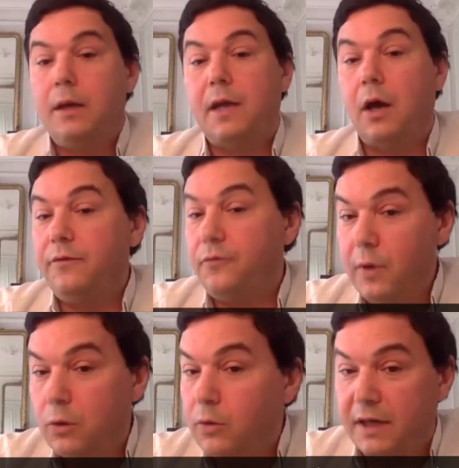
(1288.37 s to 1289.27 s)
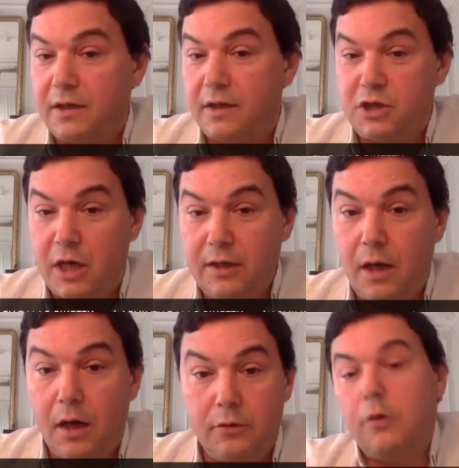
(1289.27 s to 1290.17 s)
Now, if we look at
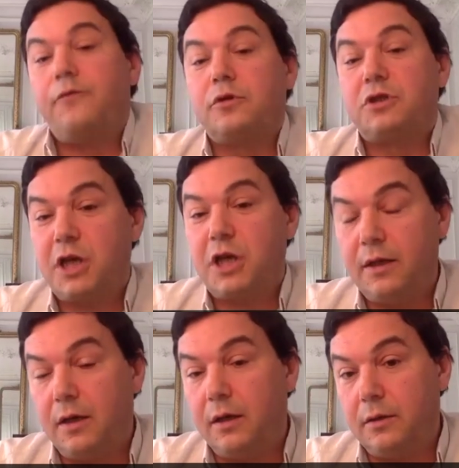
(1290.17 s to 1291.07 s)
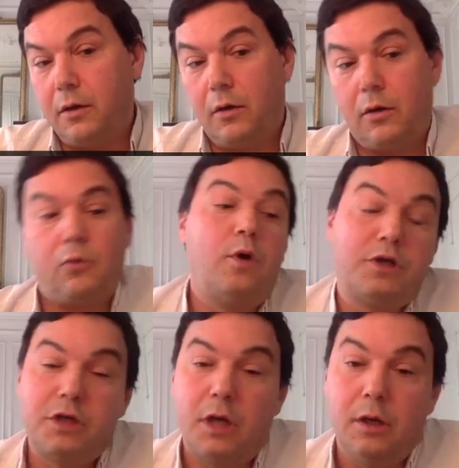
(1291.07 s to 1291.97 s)
China, you know, of course, China or
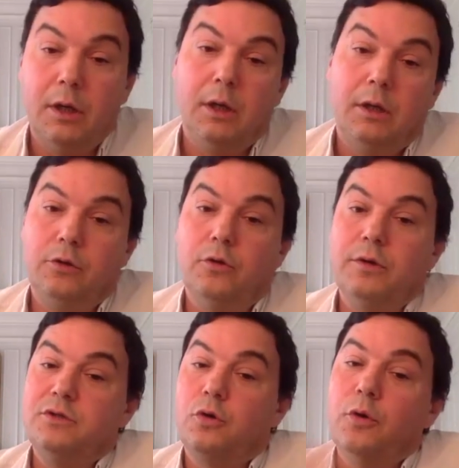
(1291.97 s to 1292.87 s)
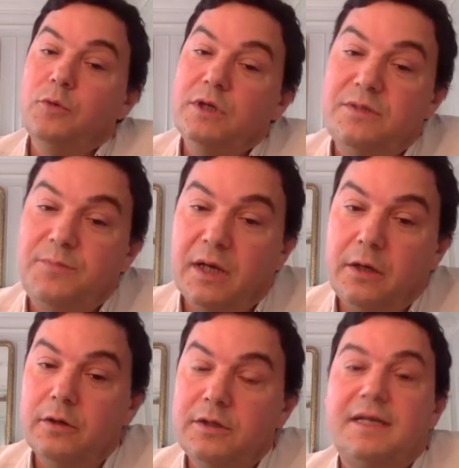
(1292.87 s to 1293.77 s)
Russia, you know, in the communist
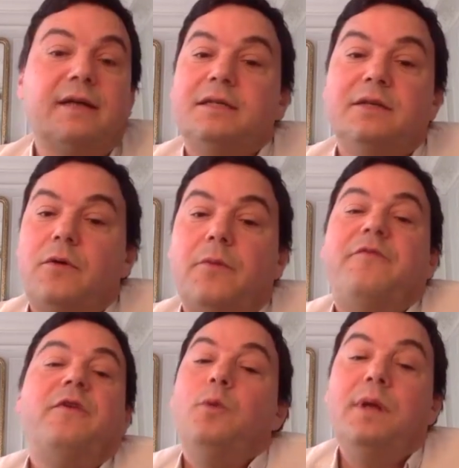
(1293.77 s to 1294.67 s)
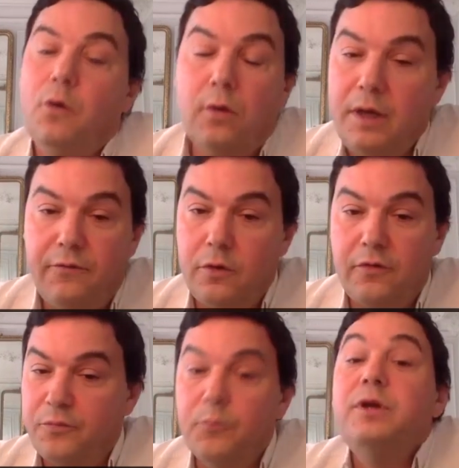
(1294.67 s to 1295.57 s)
period started from very low level of
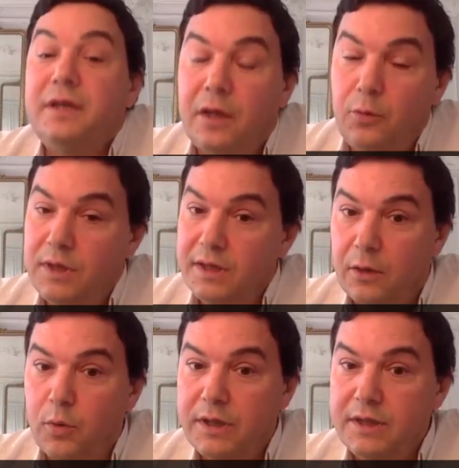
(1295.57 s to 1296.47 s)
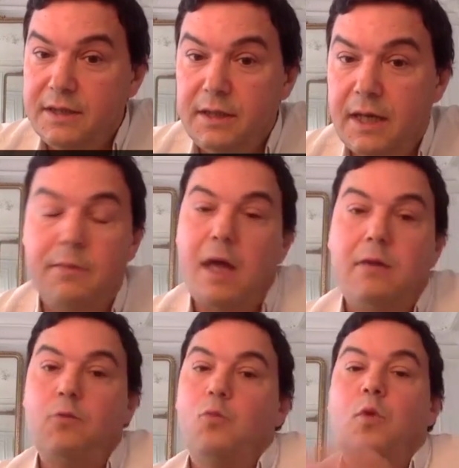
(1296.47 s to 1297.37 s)
monetary inequality and,
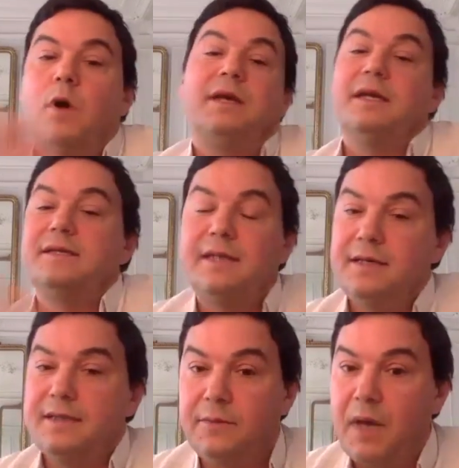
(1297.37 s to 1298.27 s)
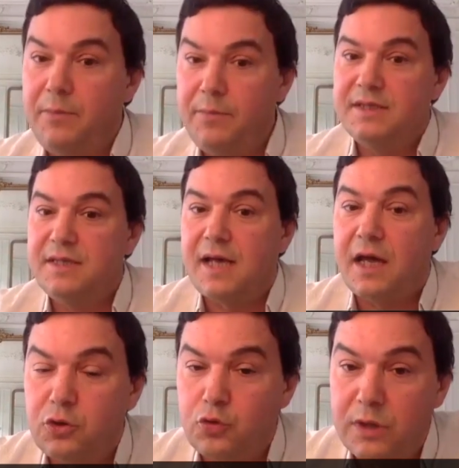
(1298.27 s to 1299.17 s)
and one can say that maybe this
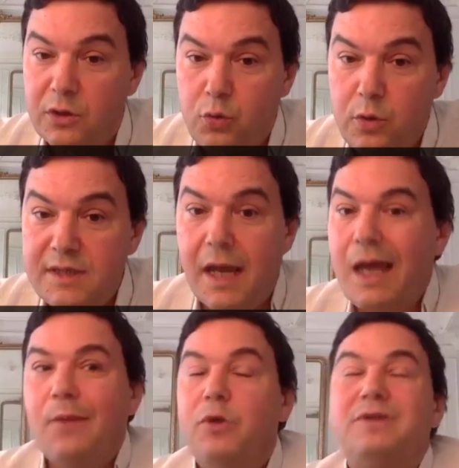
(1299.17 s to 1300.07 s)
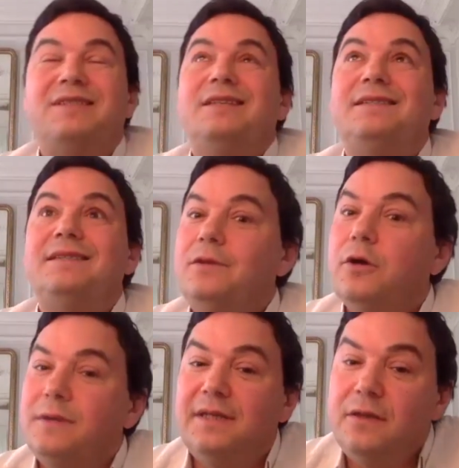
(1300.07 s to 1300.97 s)
had to increase, but this did
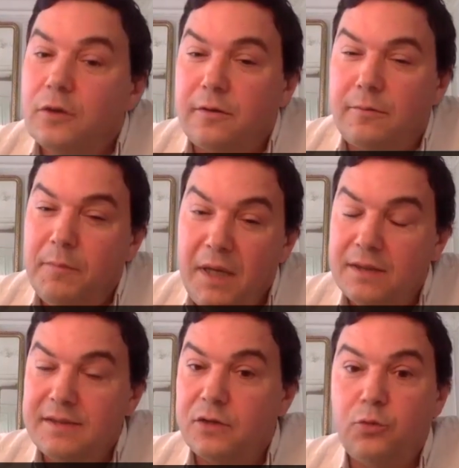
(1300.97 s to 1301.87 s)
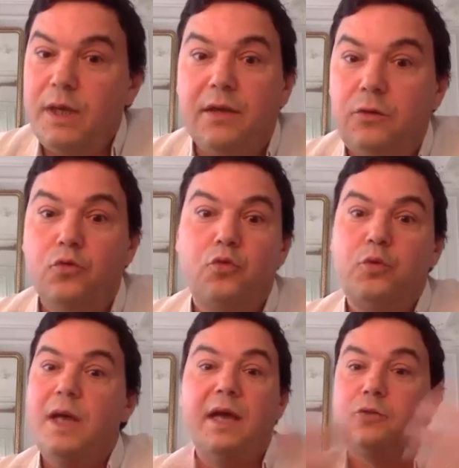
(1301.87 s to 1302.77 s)
not, did not mean that we had to
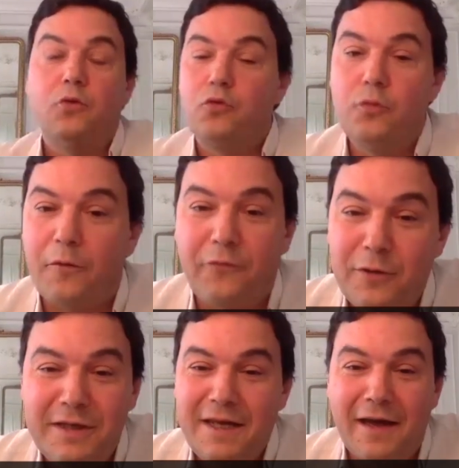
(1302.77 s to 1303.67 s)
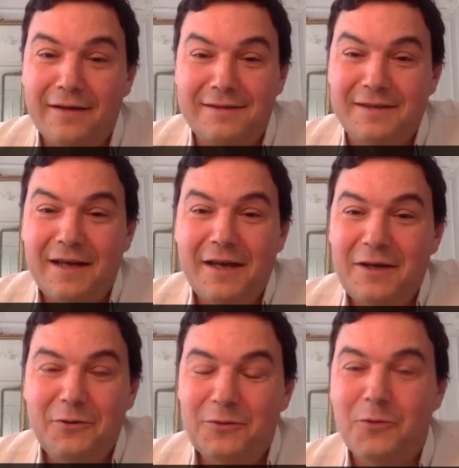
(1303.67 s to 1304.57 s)
create a group of oligarchs,
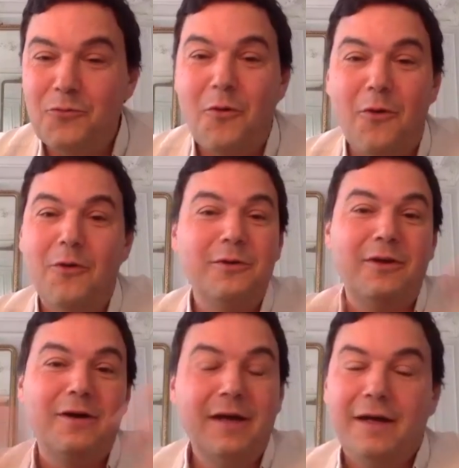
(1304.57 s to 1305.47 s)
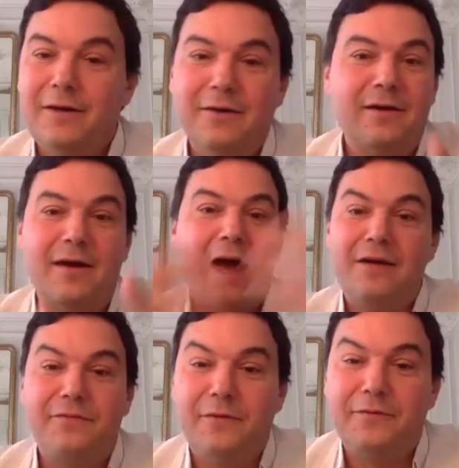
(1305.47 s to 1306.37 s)
you know, who own uh, uh,
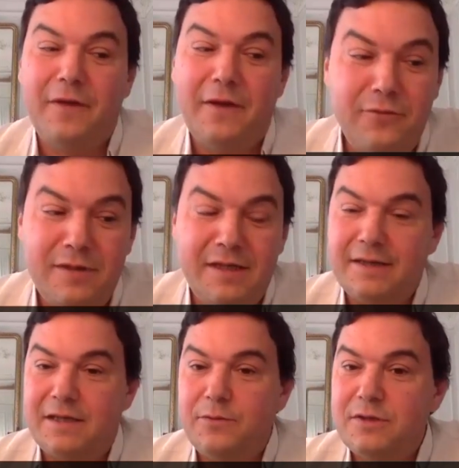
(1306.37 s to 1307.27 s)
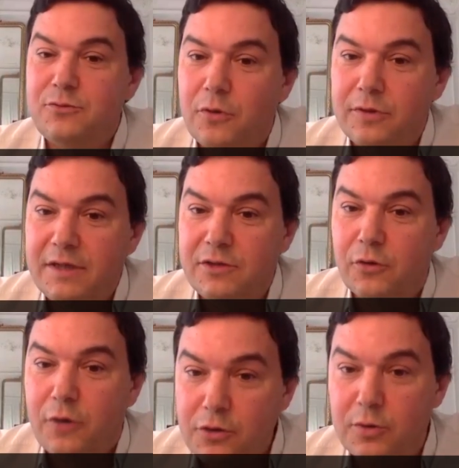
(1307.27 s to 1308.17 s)
half of everything there is to own in the
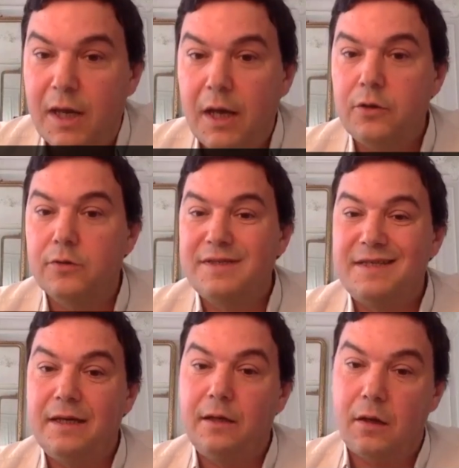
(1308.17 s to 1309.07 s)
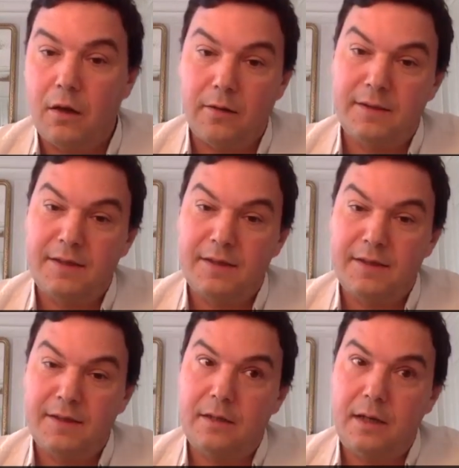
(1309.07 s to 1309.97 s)
country. You know, think uh, that
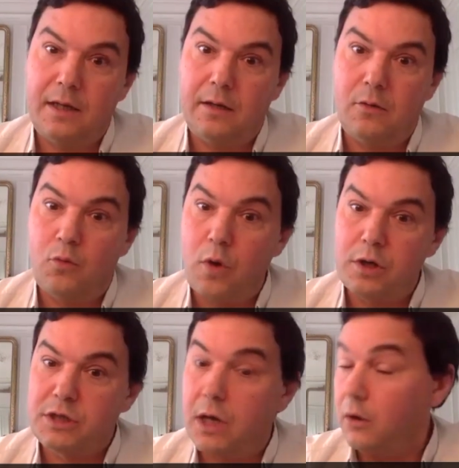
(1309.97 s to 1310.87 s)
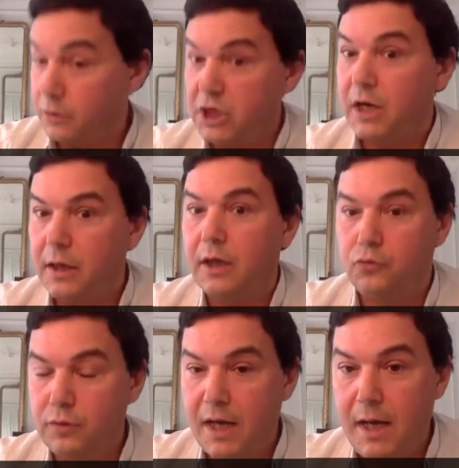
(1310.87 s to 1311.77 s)
in, in Russia or China
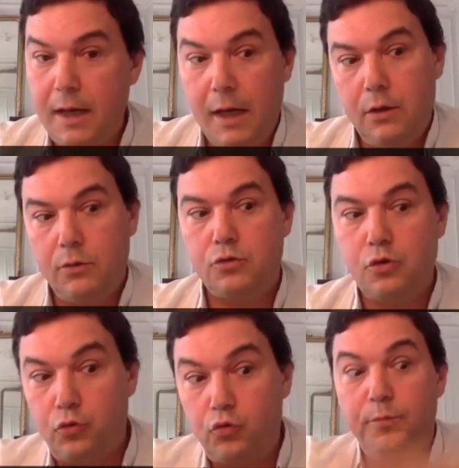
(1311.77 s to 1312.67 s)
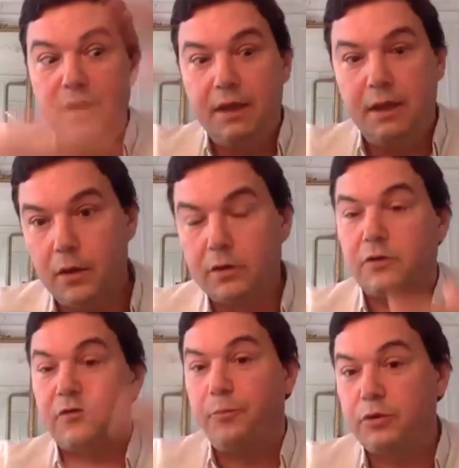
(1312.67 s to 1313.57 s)
today, you know, the two big uh,
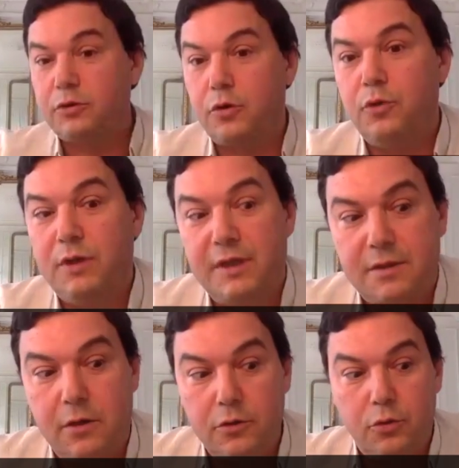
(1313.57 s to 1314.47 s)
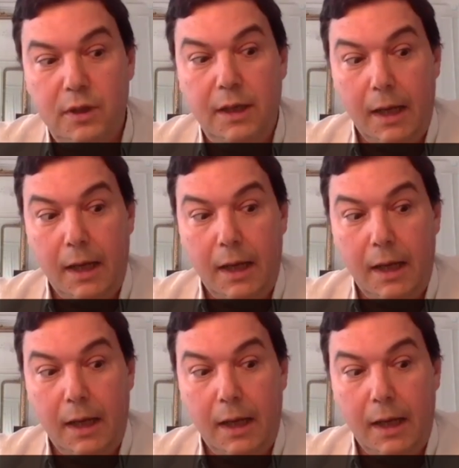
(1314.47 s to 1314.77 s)
sort of post-communist country,